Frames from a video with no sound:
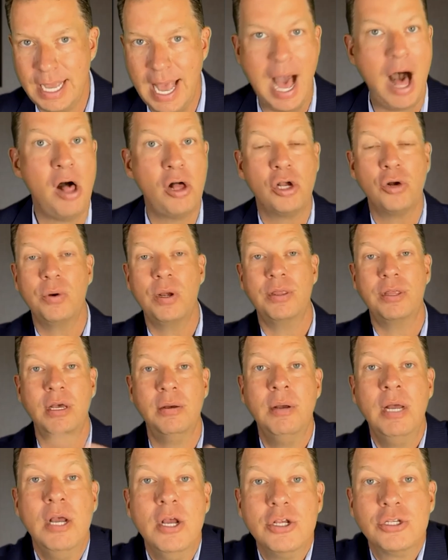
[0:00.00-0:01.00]
the
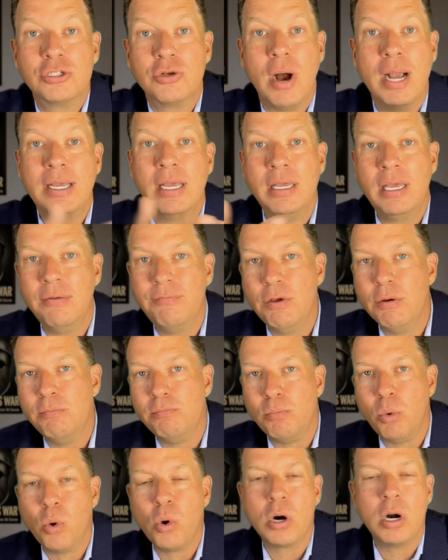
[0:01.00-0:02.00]
algorithm so I can give you
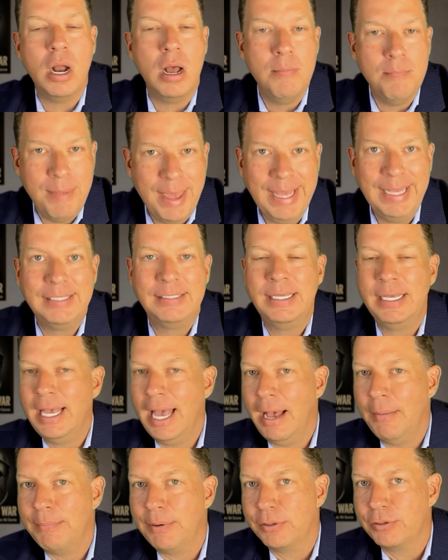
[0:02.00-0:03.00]
more
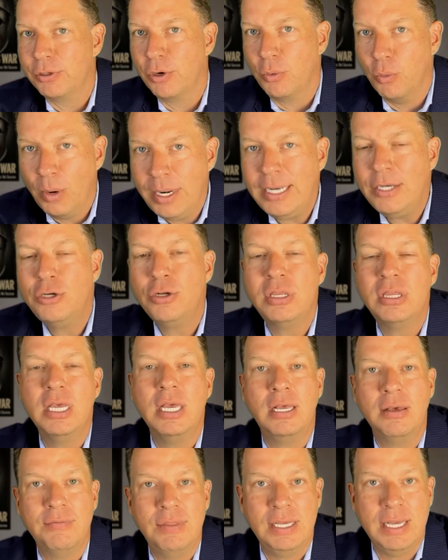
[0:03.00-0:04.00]
amazing episodes. What did you
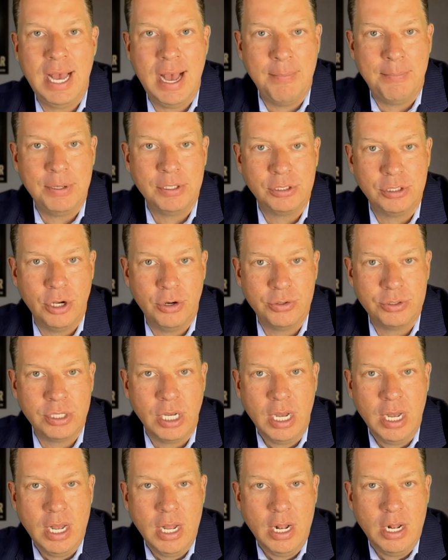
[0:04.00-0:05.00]
think of the
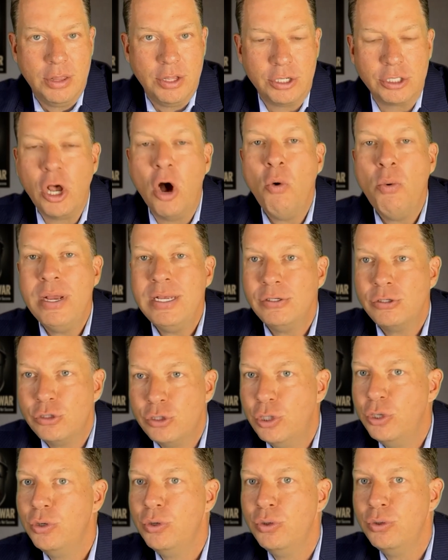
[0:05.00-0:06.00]
episodes? There's always
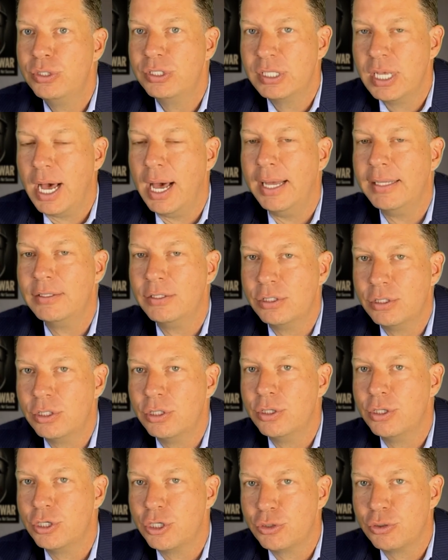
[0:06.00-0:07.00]
2 sides
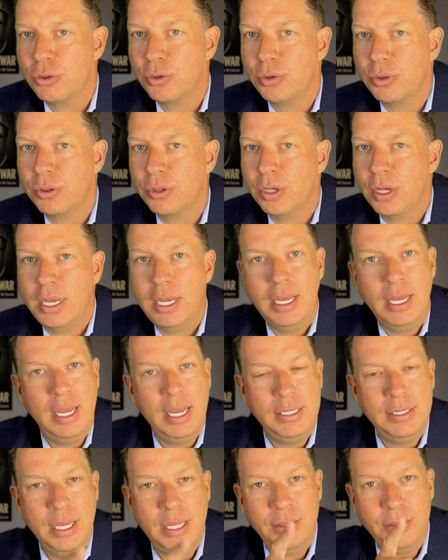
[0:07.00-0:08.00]
to the truth,
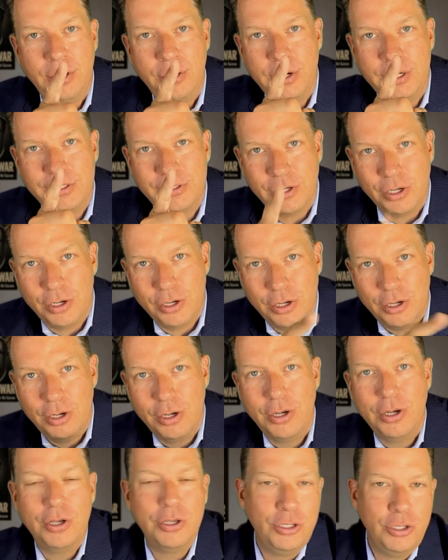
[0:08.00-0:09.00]
and then there's
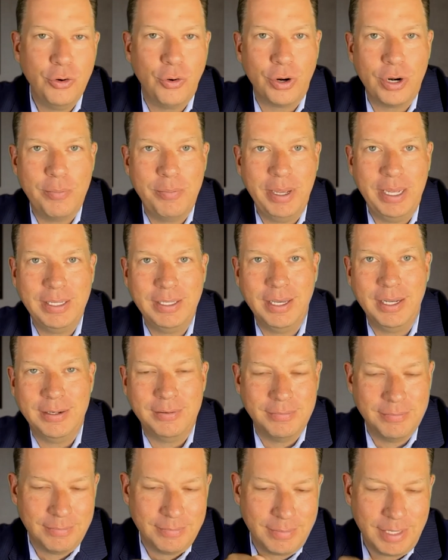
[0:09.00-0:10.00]
your
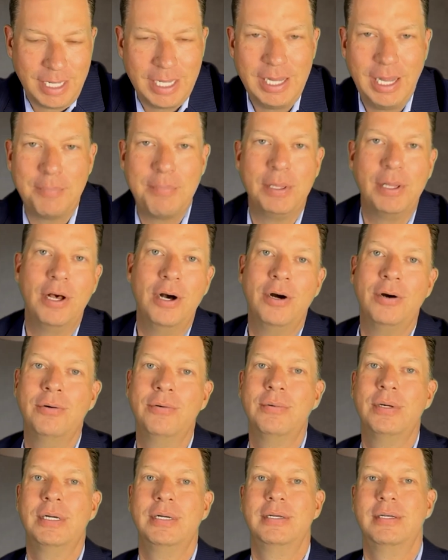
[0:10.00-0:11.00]
opinion. Click
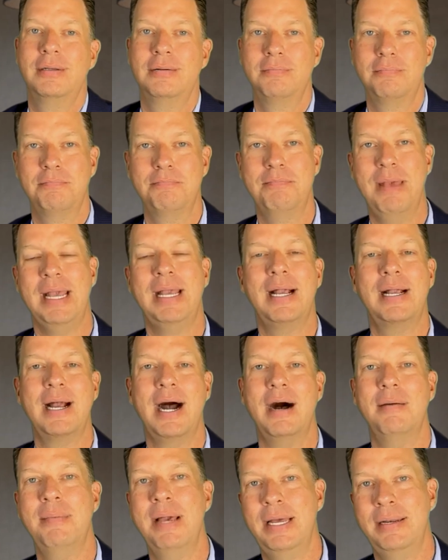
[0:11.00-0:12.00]
below, make a
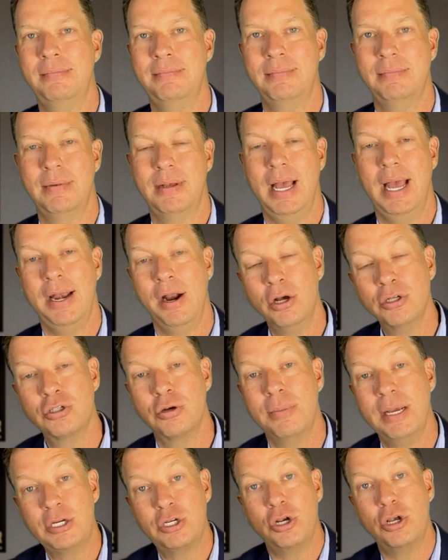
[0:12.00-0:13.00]
comment, and
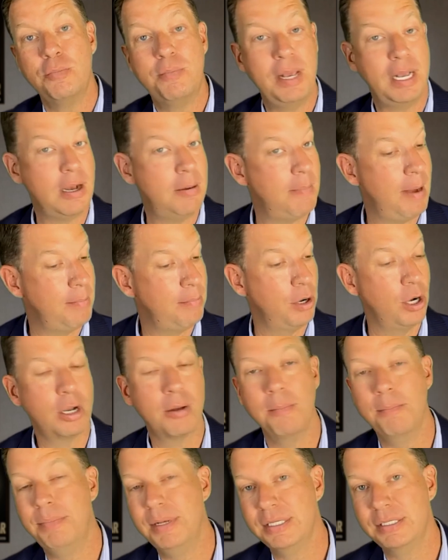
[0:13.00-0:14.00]
also make sure you pick up my
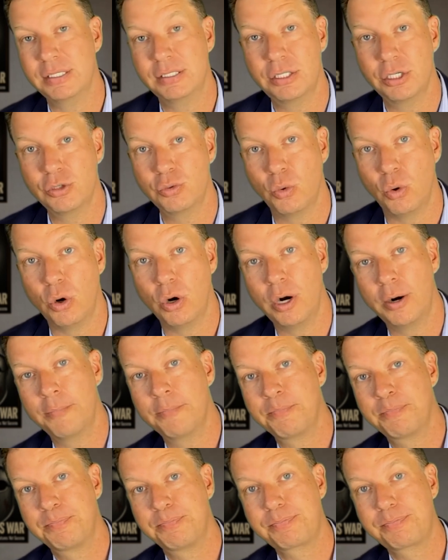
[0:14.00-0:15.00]
book, Business is War,